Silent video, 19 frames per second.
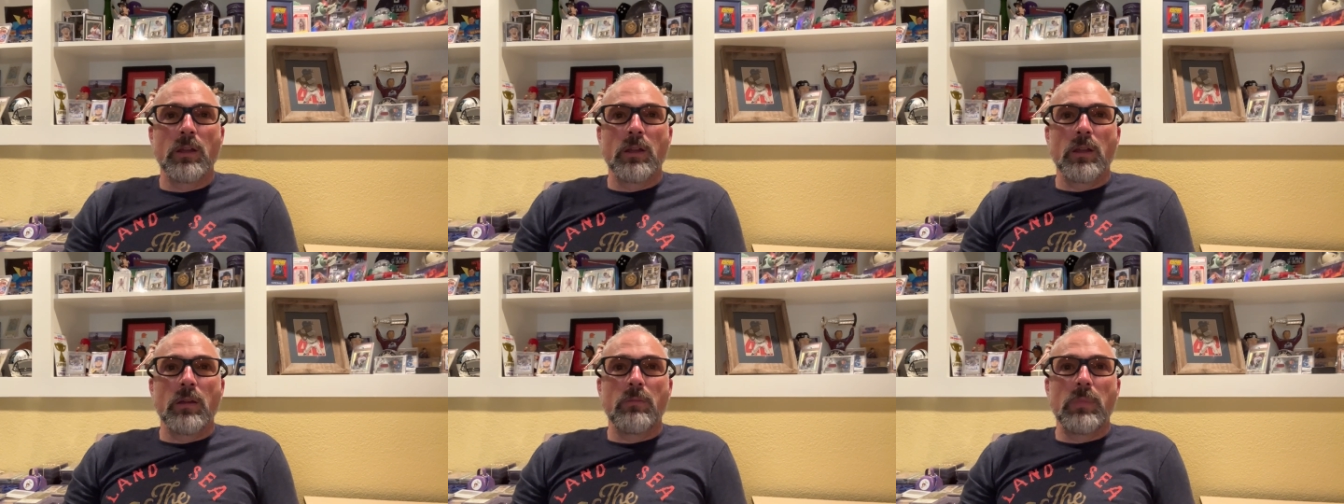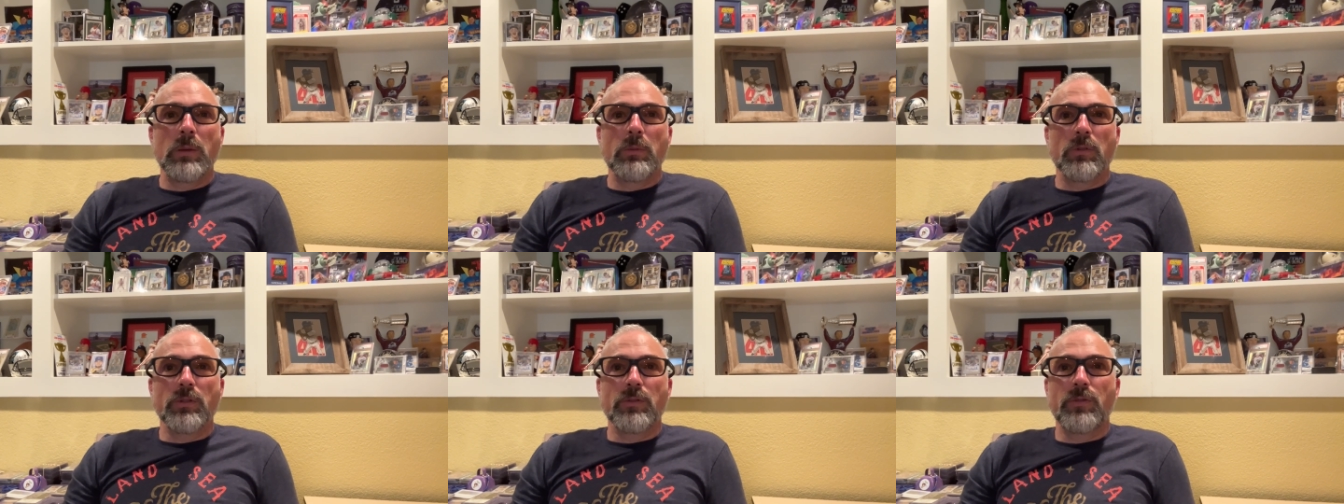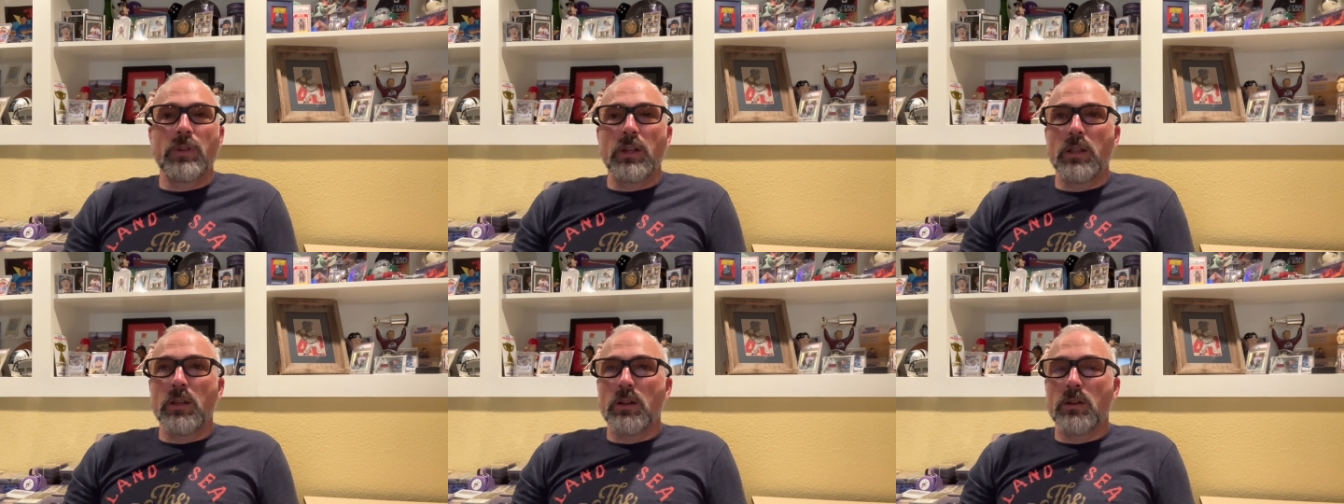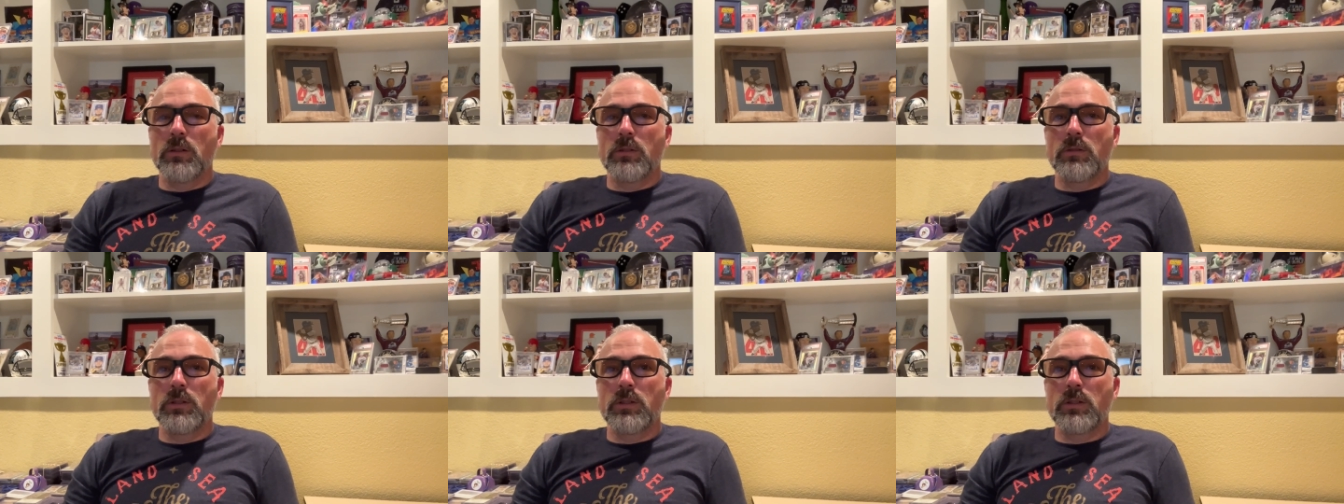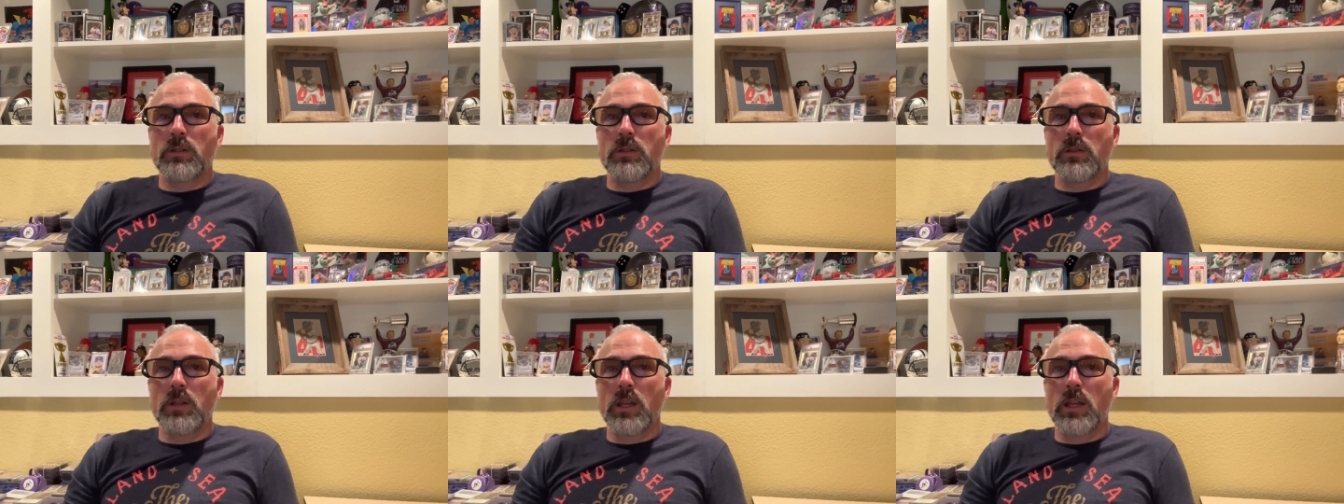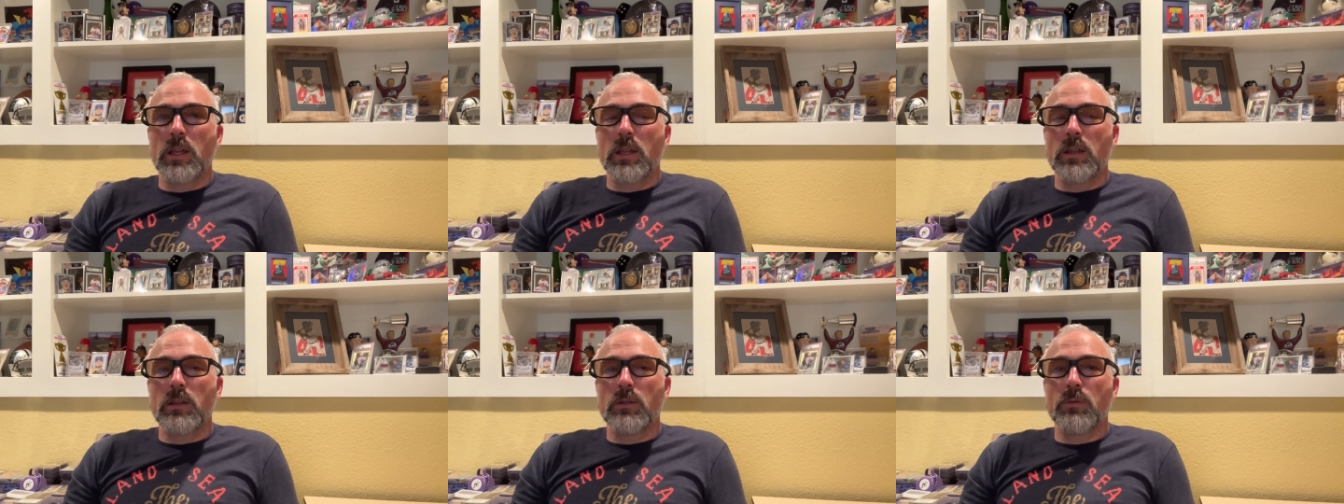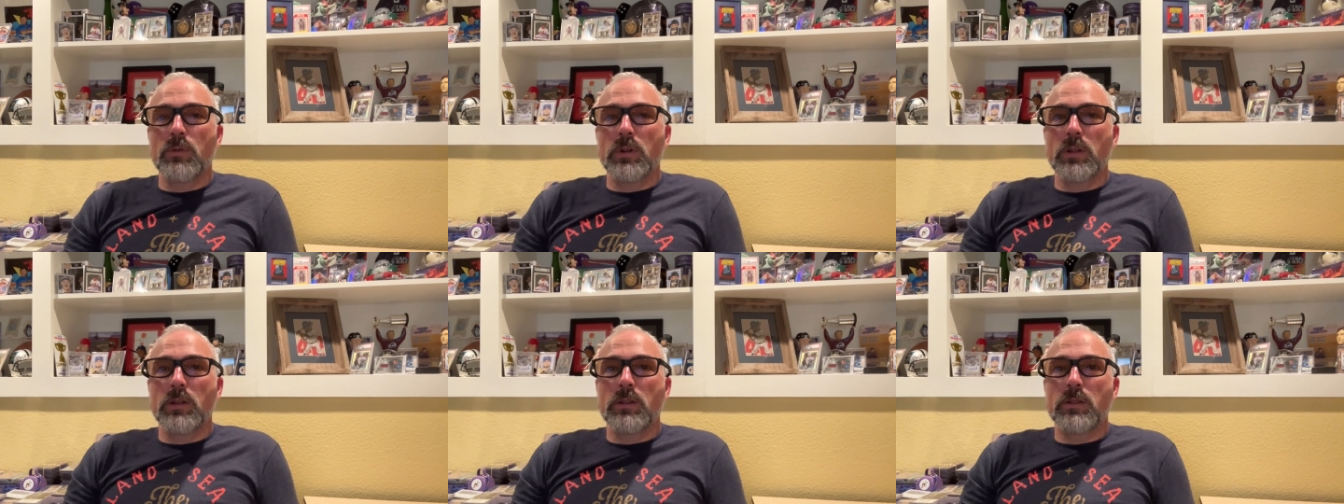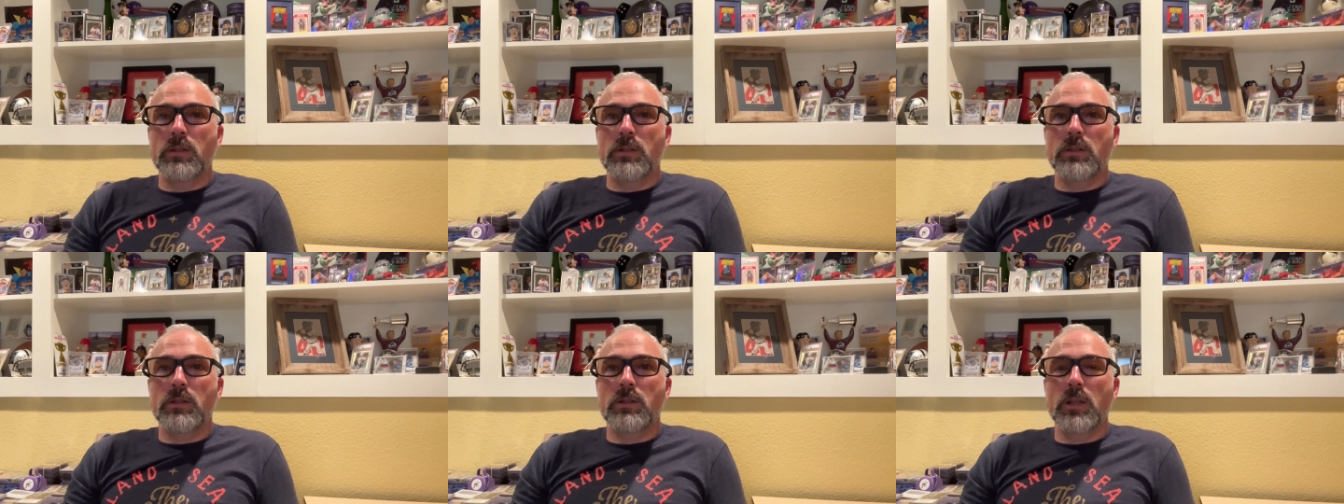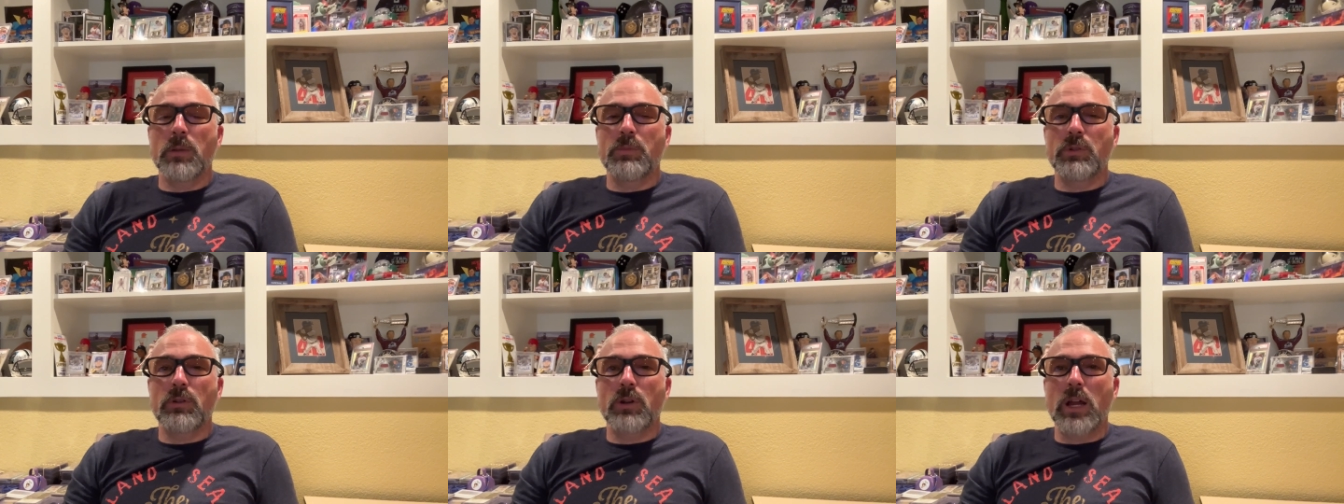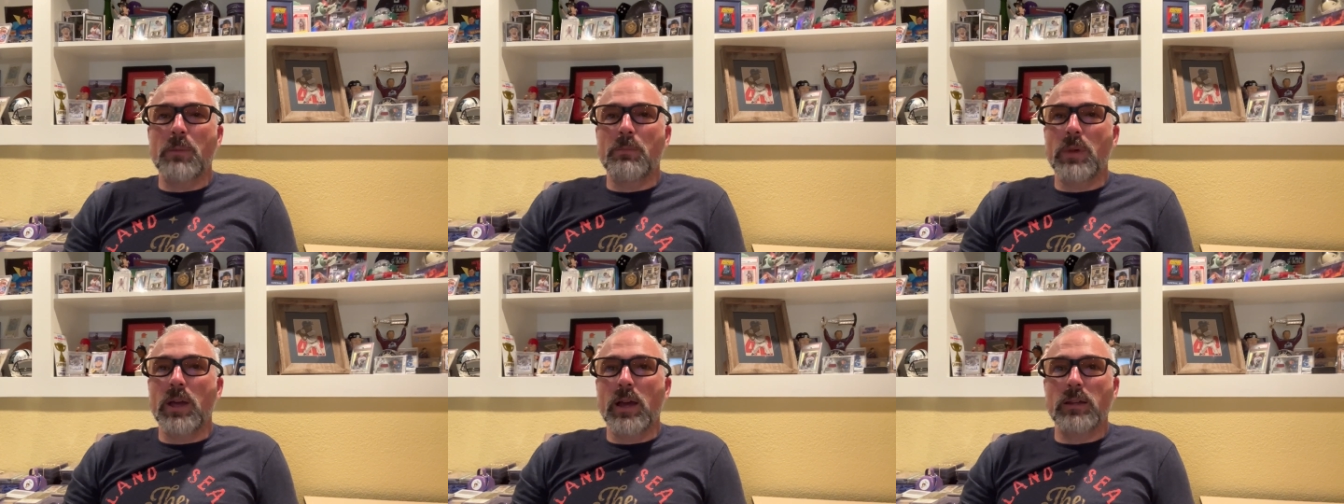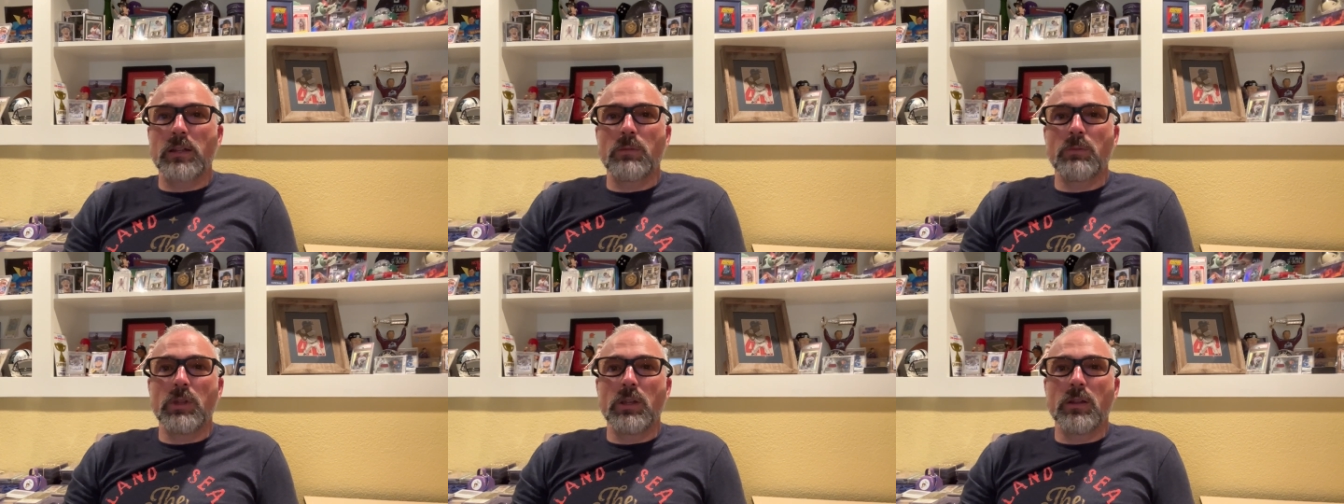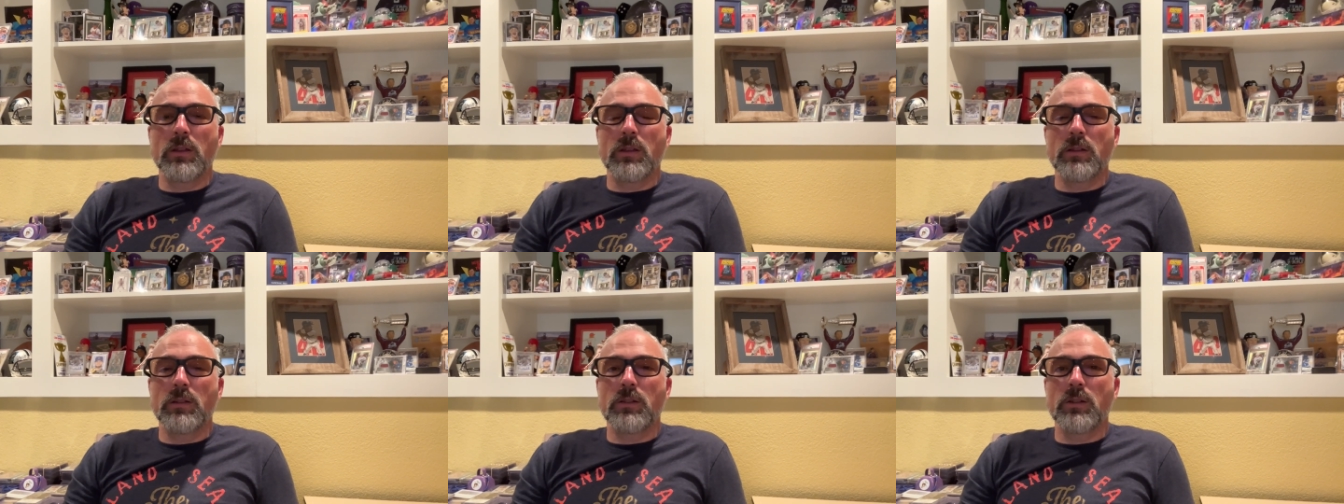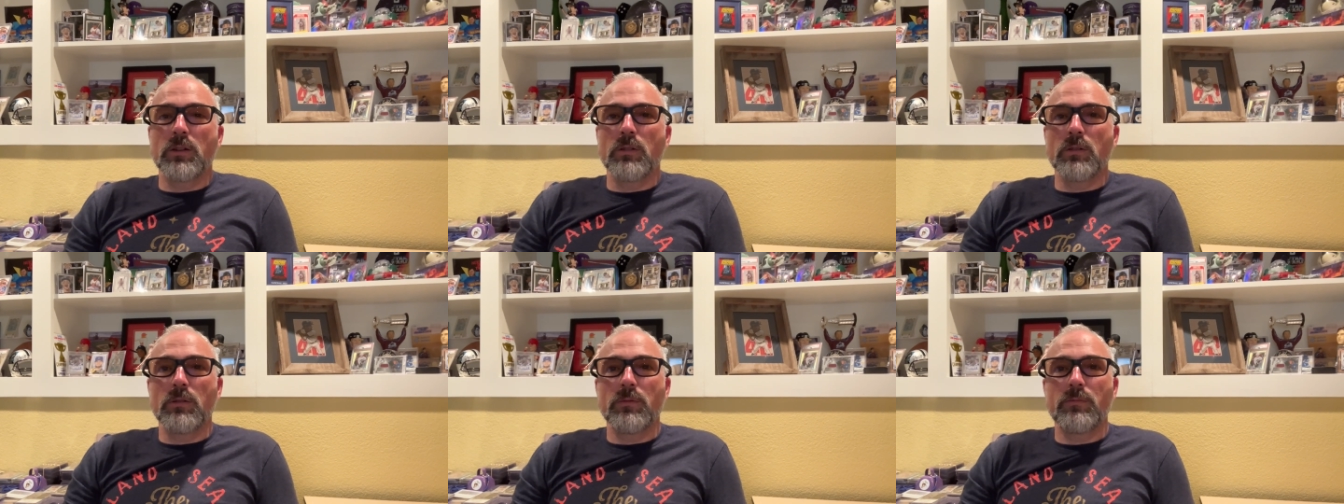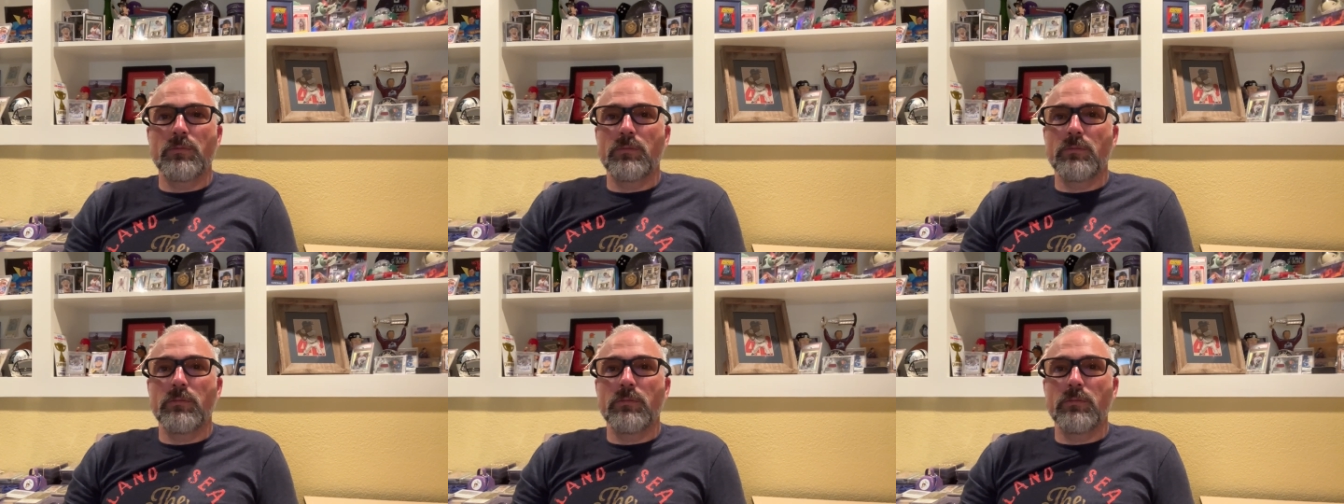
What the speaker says: people's videos, they would subscribe back to me, and so